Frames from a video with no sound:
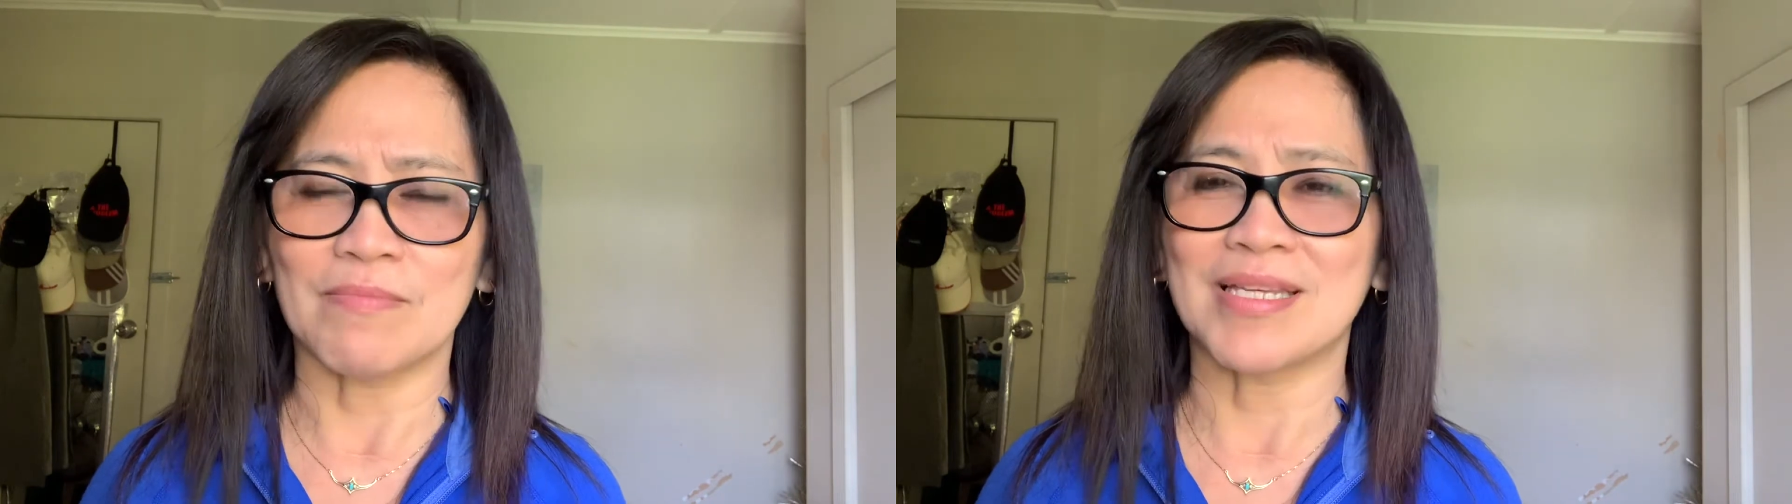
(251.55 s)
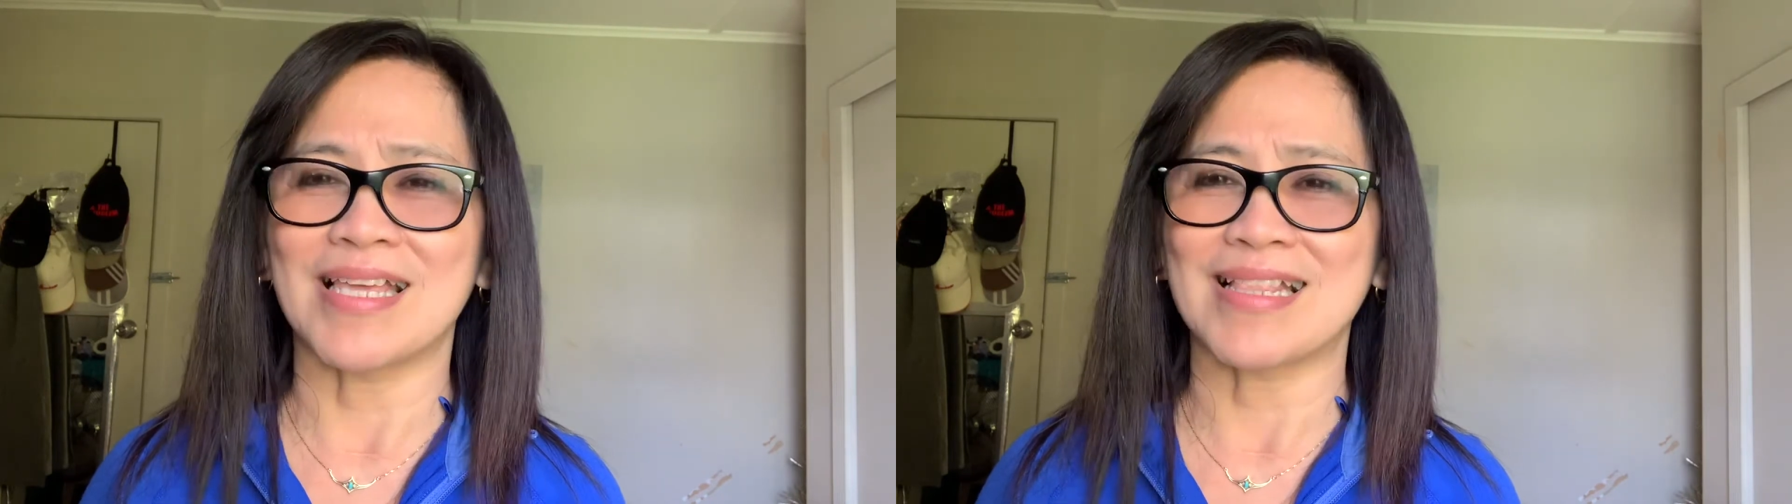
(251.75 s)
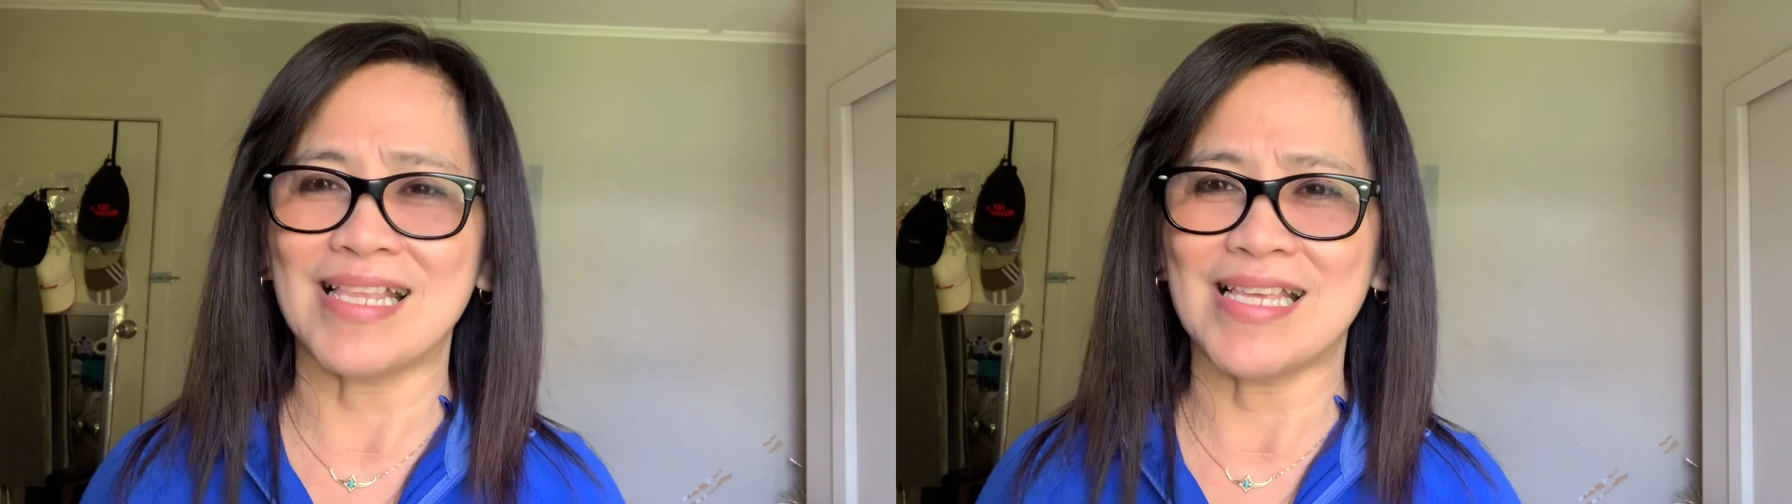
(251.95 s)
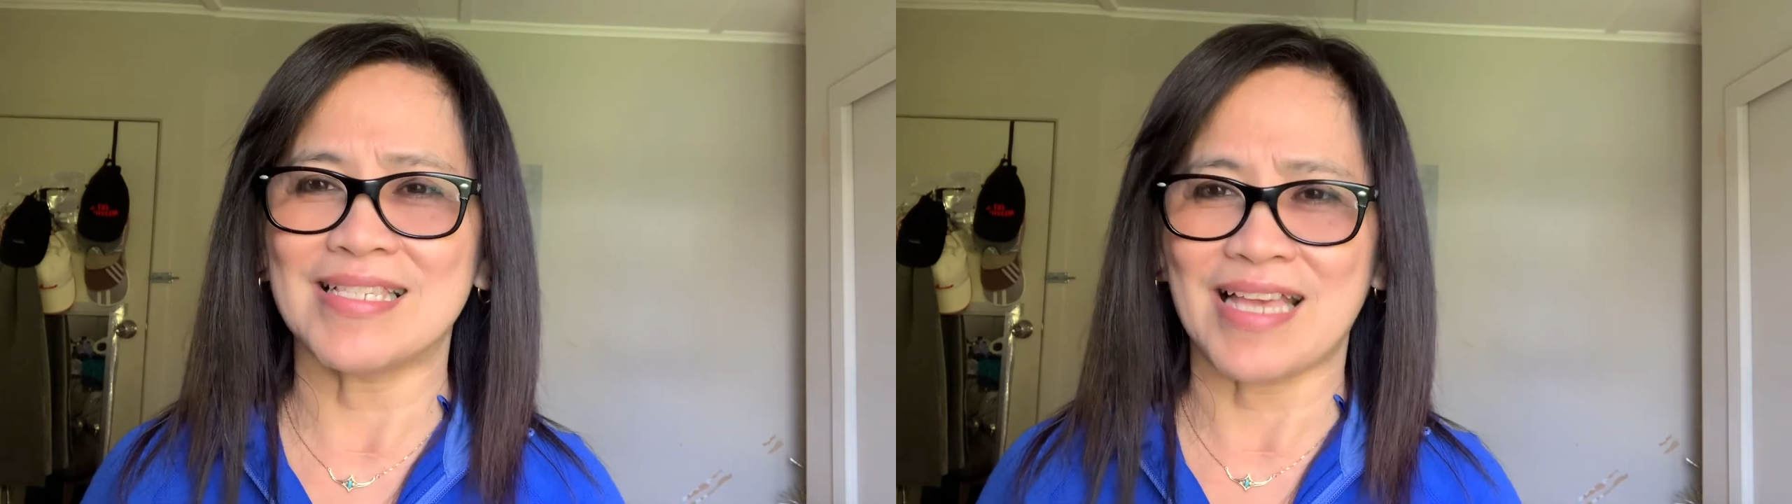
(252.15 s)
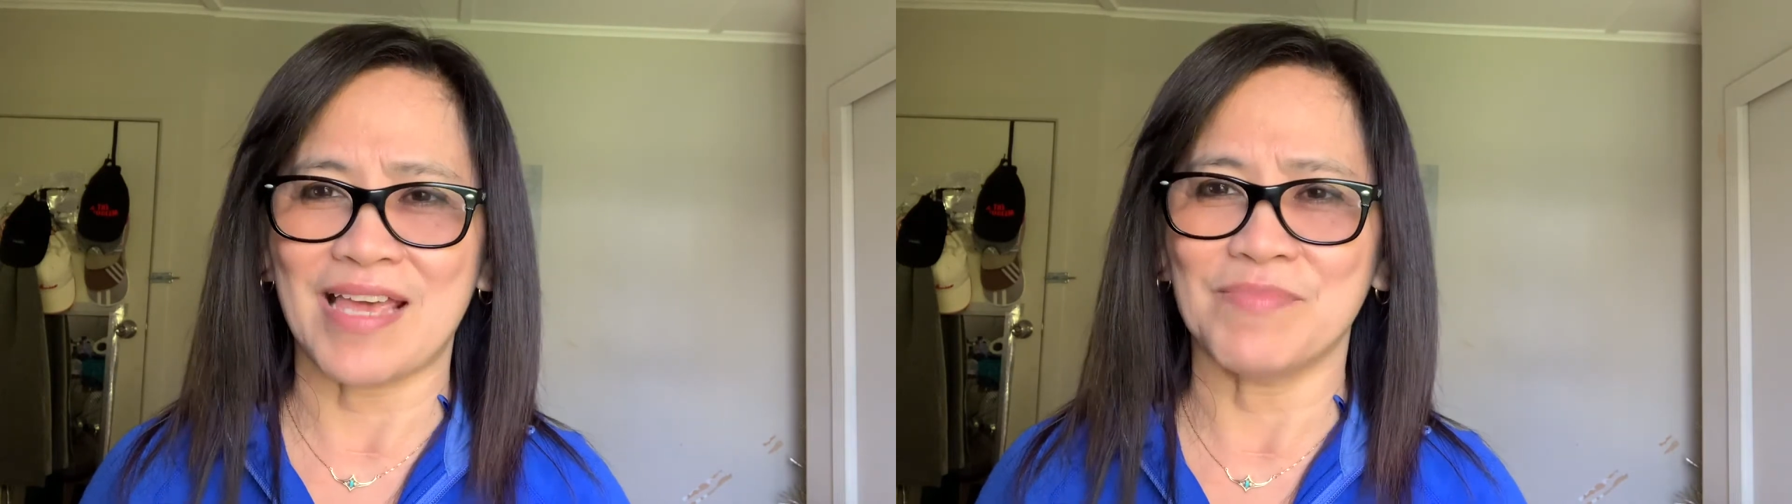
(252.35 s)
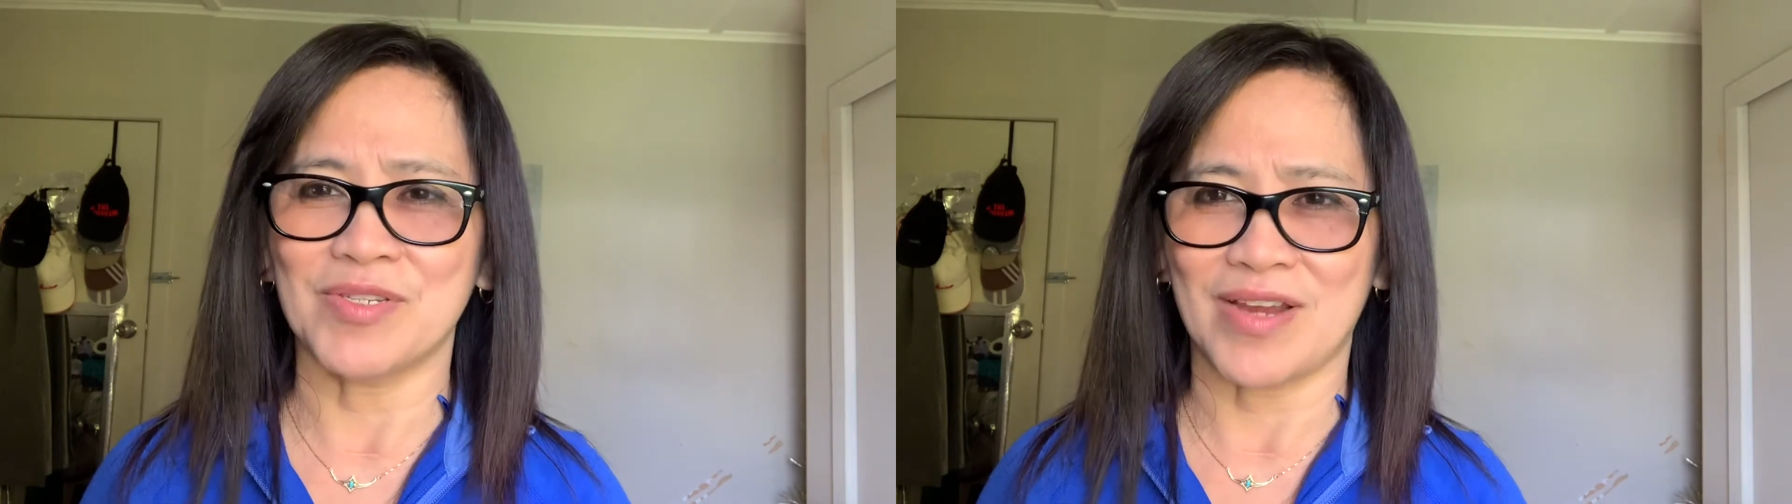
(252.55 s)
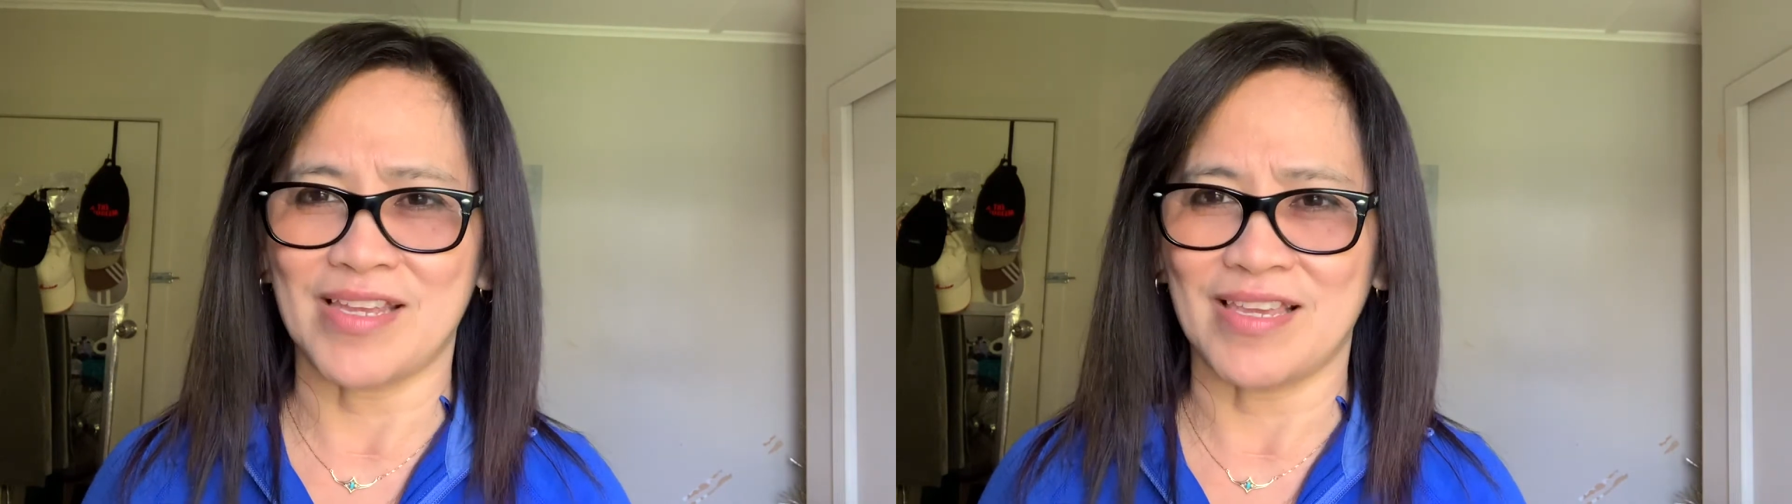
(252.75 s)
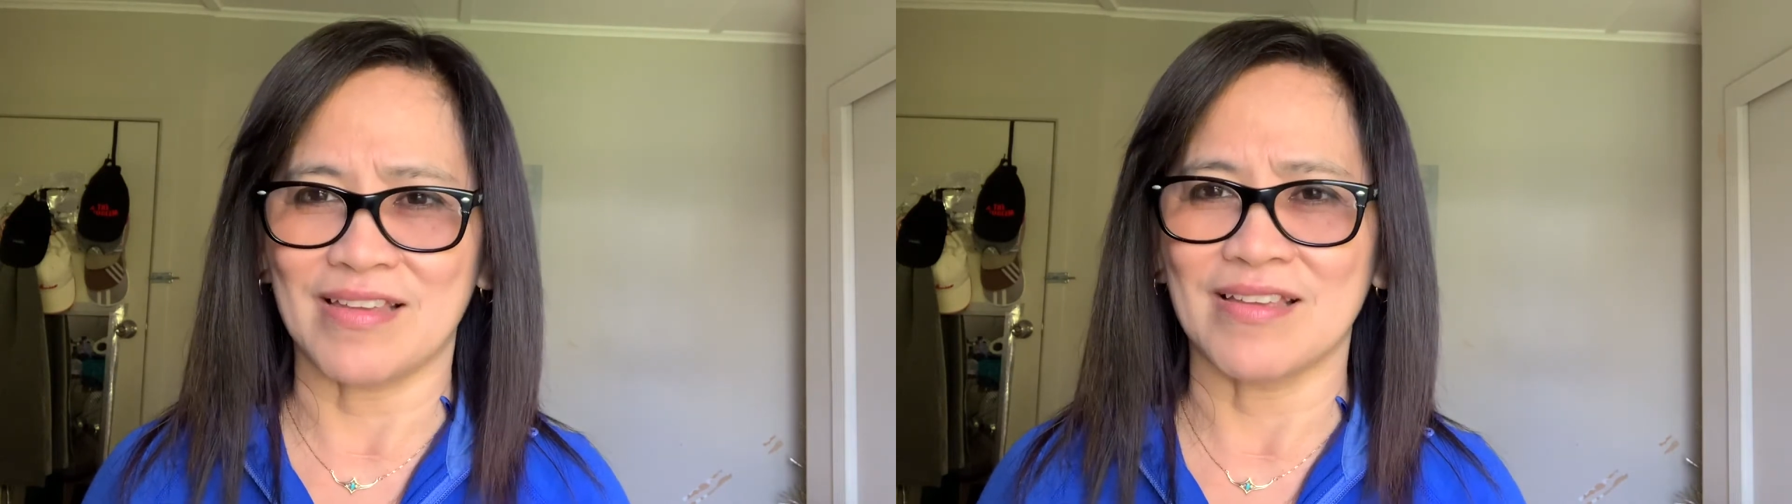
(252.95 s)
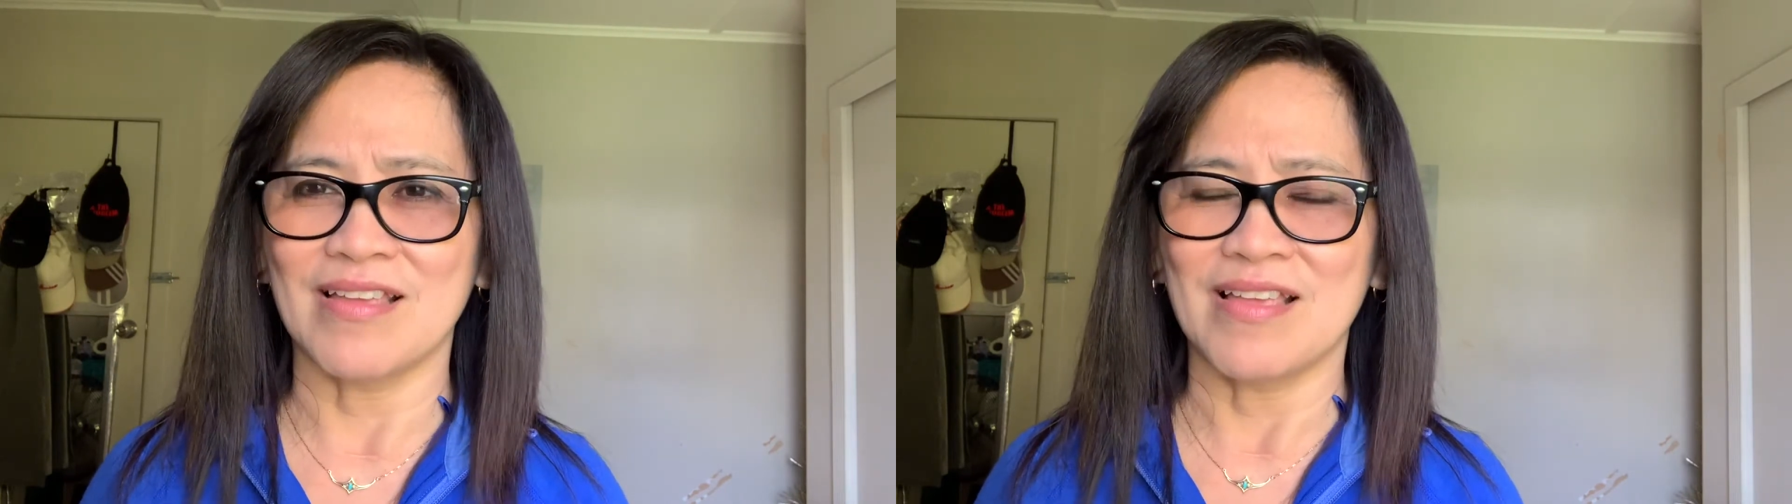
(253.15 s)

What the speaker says: but at least I'm trying